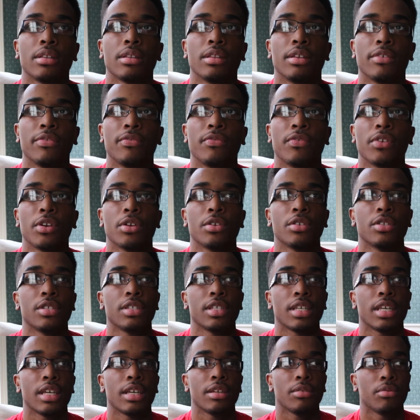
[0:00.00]
The first
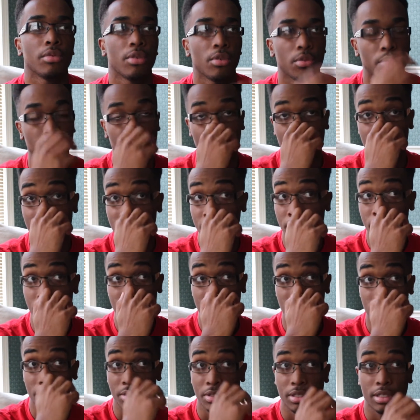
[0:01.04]
scene when we're
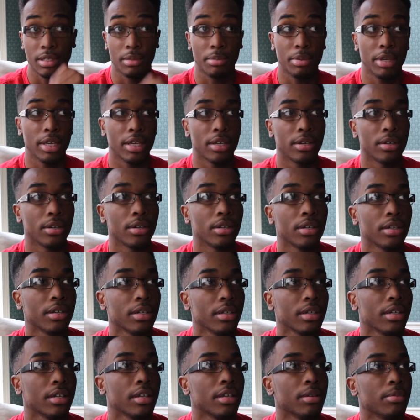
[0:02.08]
introduced to Peter,
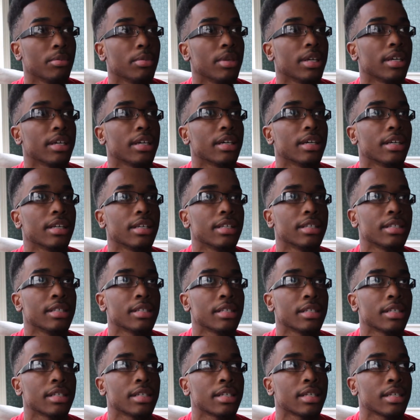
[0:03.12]

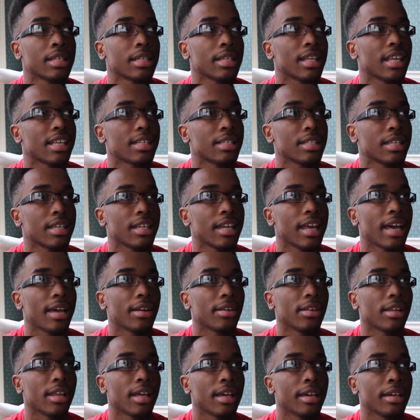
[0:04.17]
because that scene had
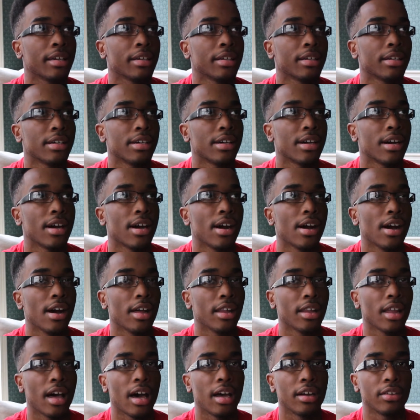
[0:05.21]
a
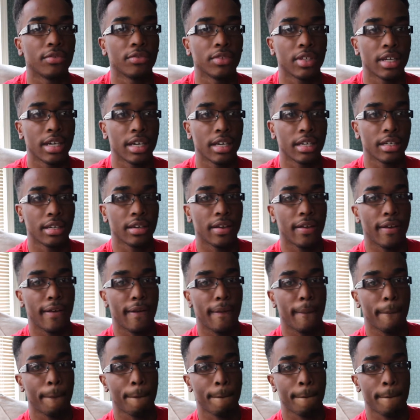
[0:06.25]
lot of
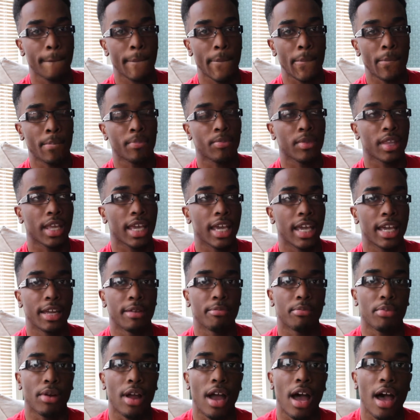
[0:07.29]

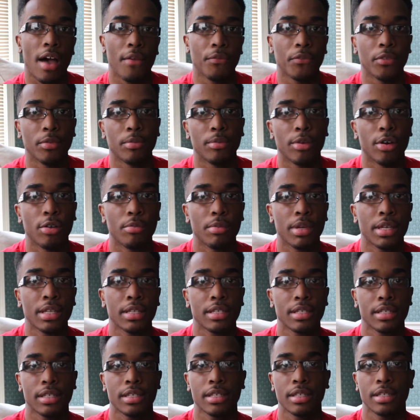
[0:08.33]
improv
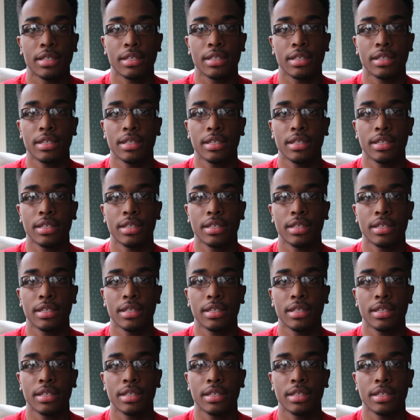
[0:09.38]
moments